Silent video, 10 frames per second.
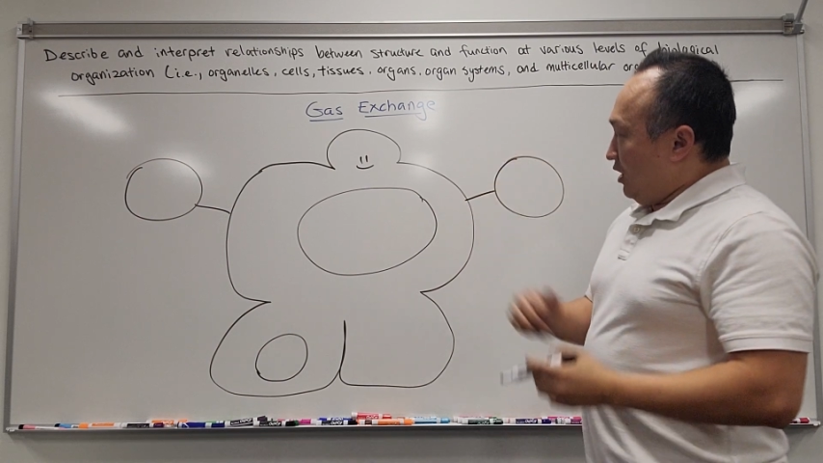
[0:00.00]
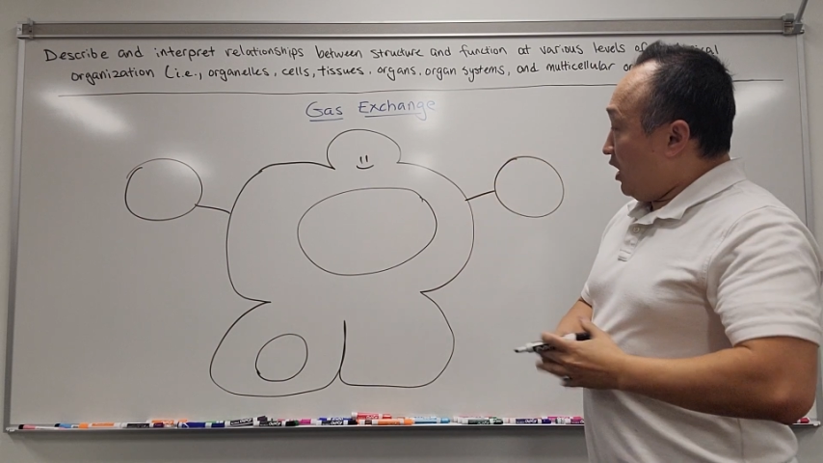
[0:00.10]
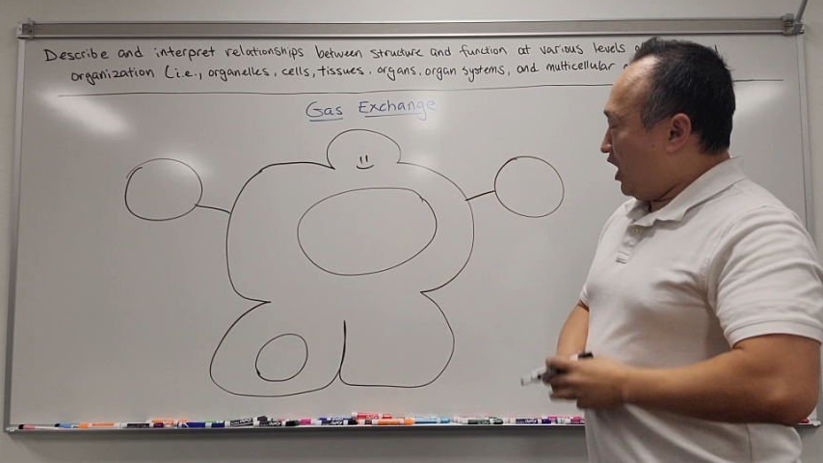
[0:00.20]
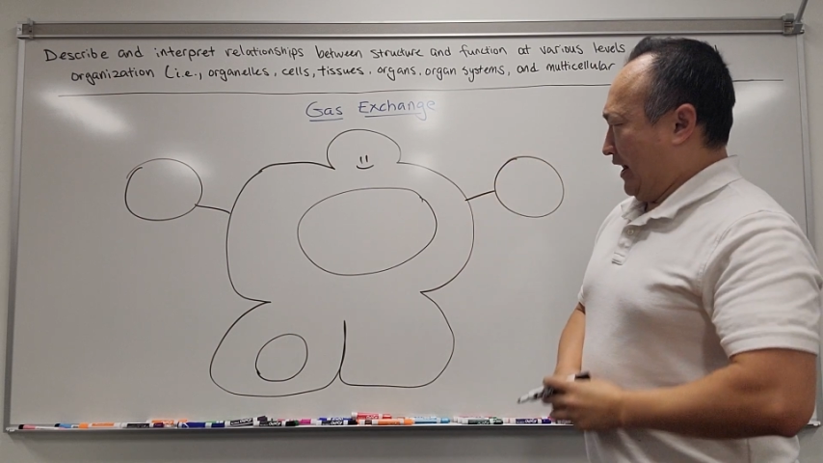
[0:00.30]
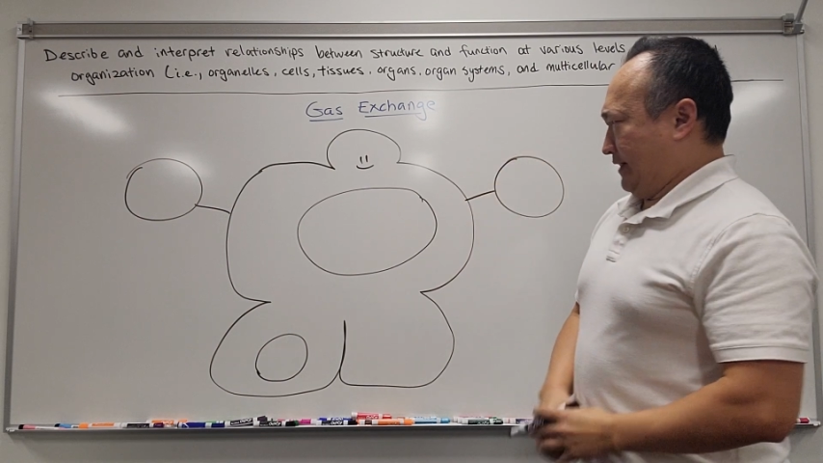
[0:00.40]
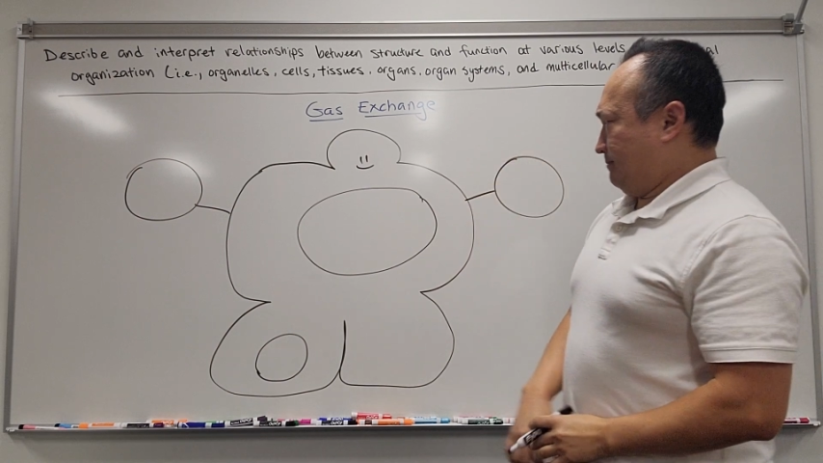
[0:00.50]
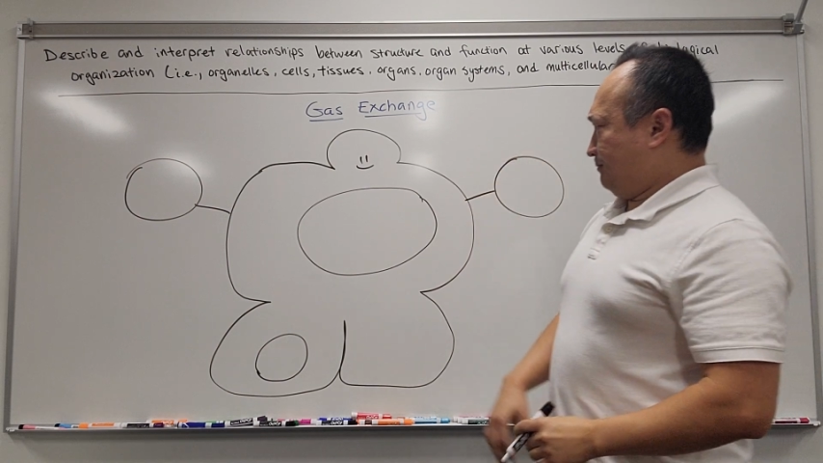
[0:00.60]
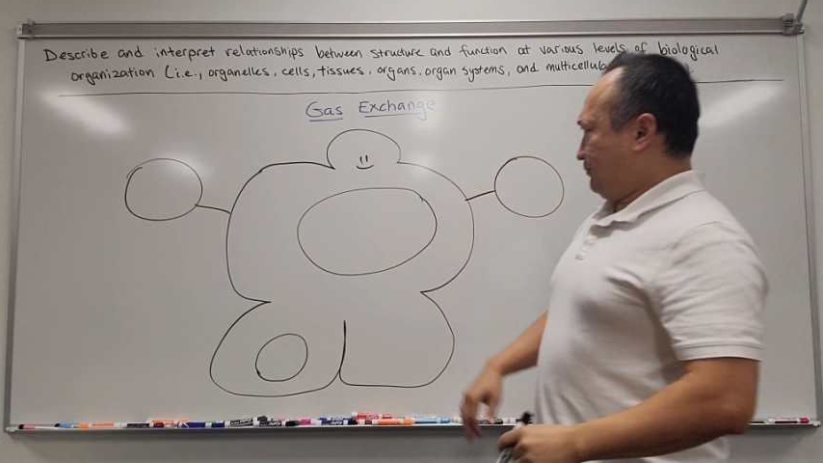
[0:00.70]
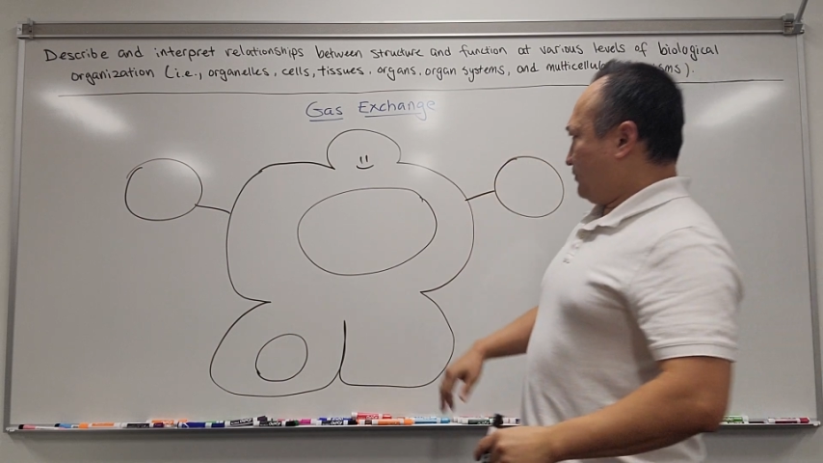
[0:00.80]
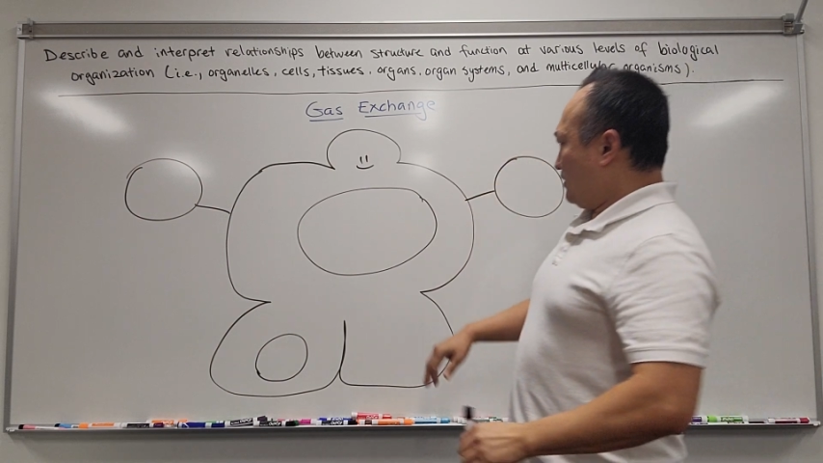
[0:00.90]
All right.
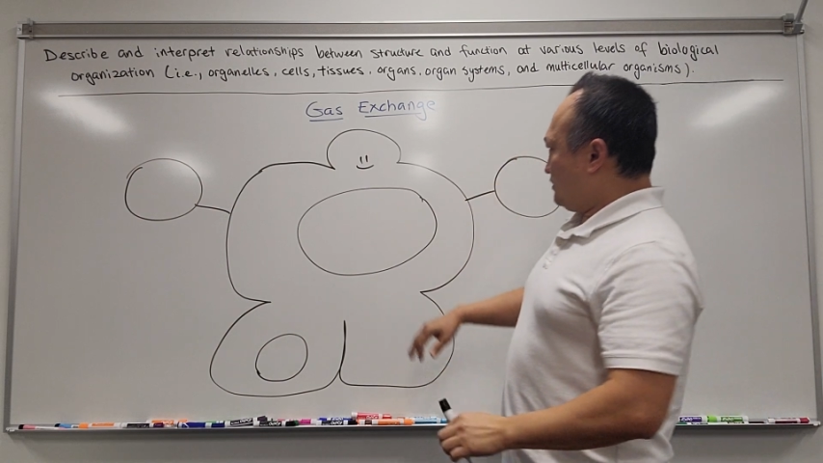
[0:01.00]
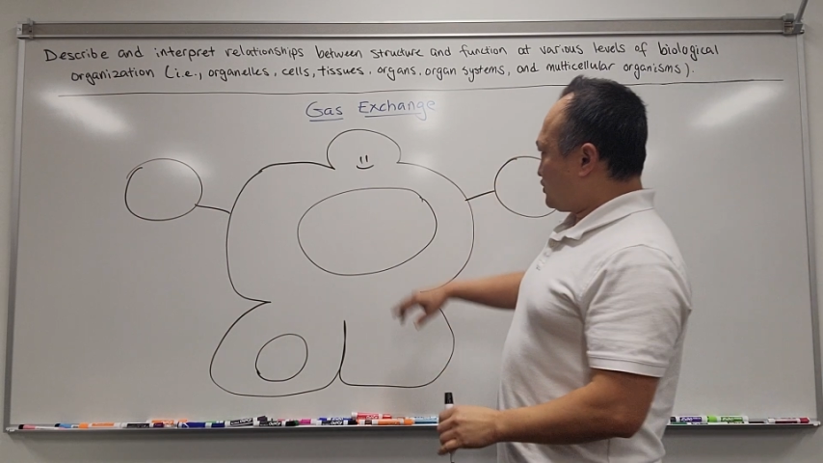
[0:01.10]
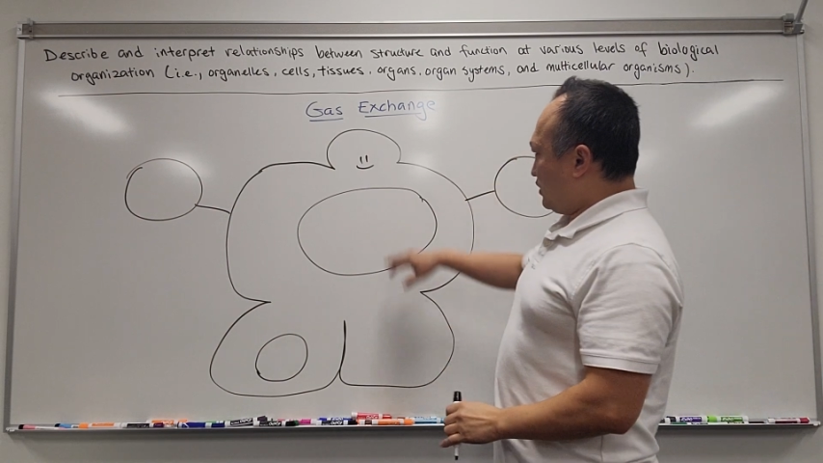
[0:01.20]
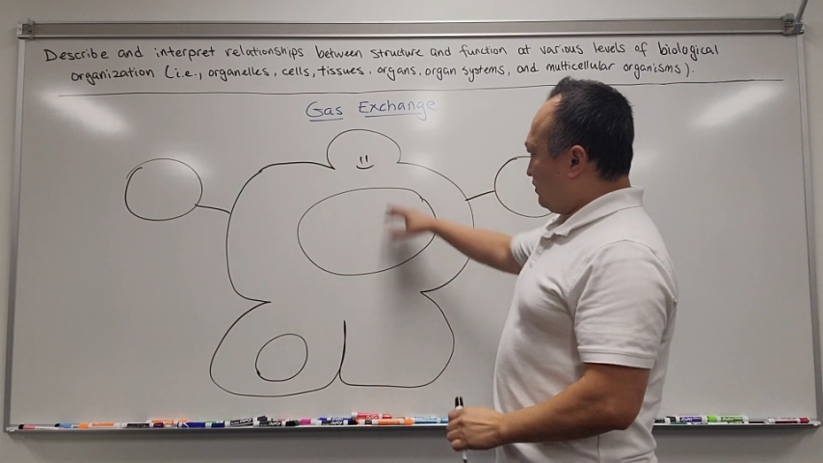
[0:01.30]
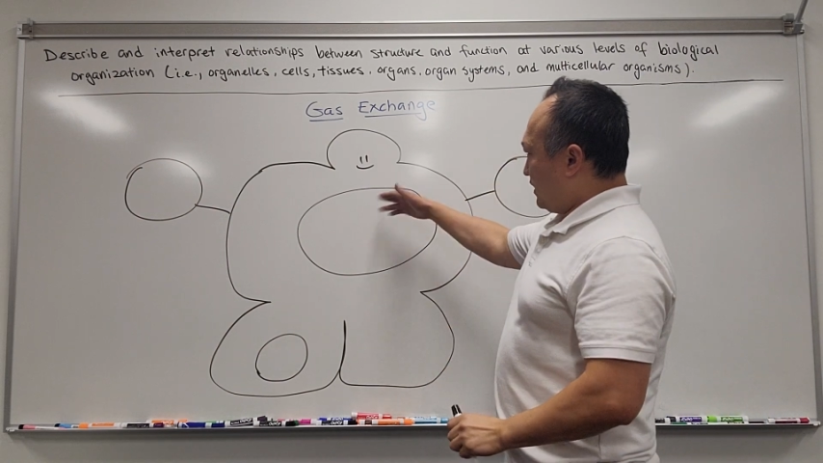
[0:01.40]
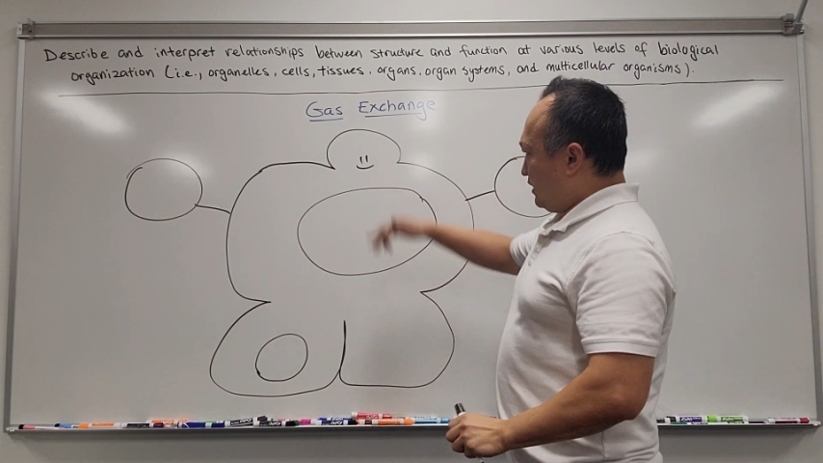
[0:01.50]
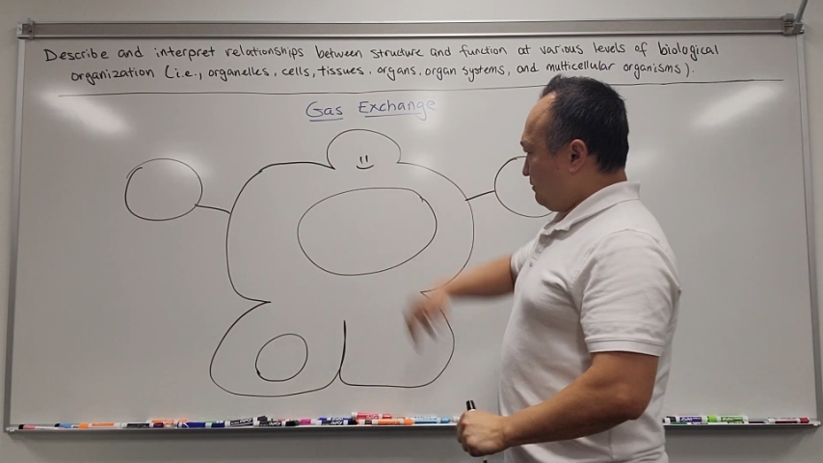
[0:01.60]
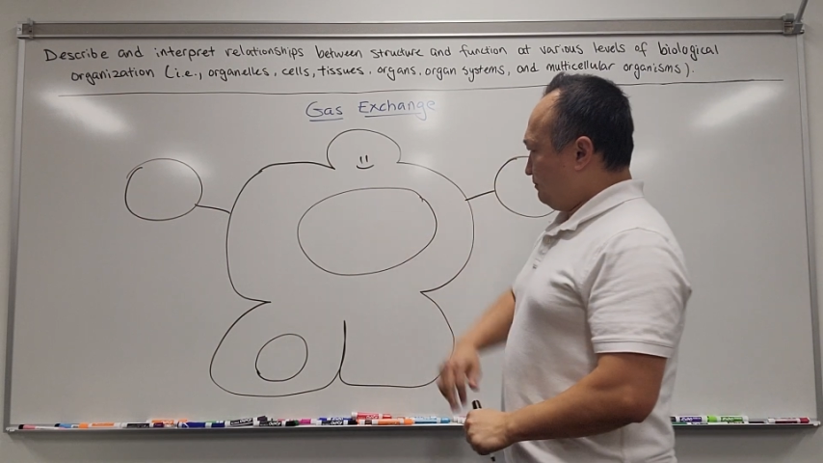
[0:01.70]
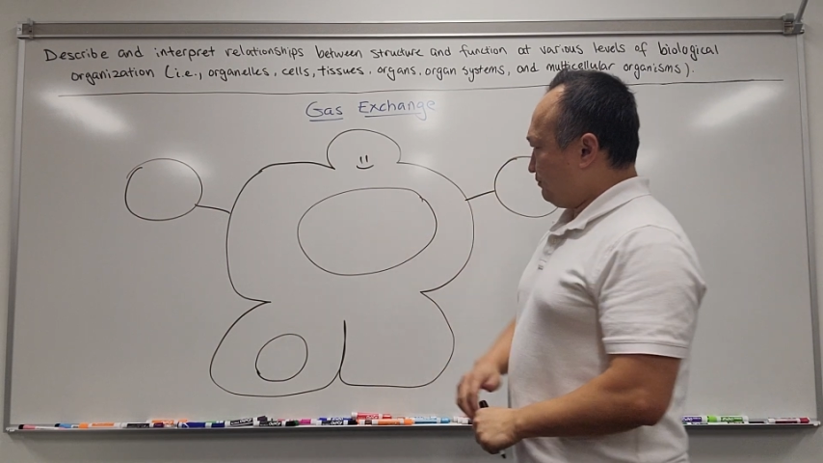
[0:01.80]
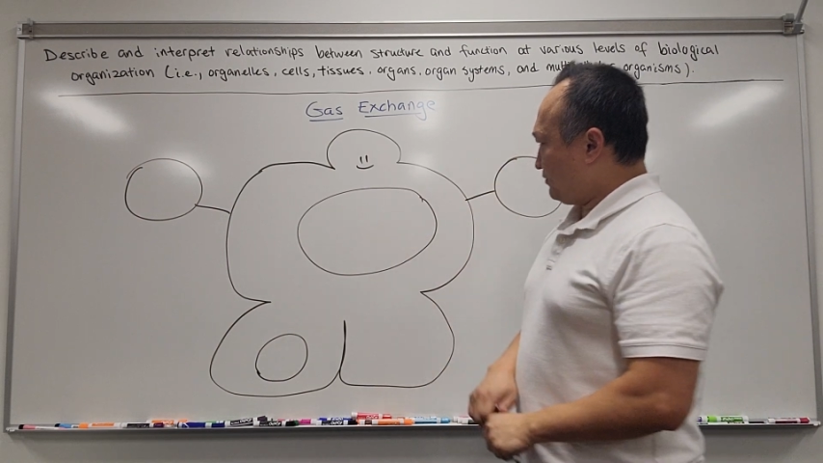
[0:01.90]
So